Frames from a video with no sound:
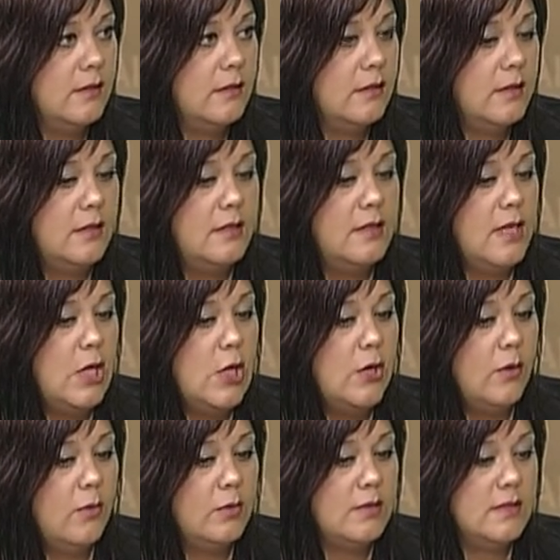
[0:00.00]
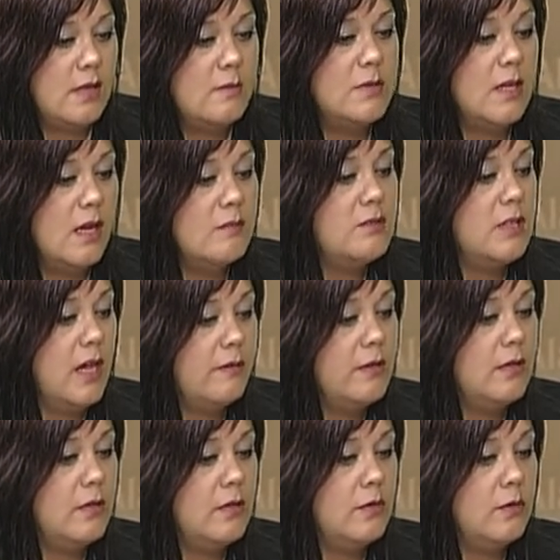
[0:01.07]
And sometimes you have to
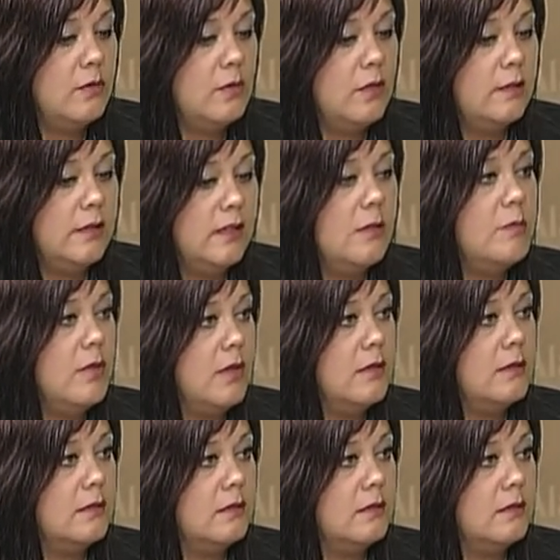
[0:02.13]
do a little bit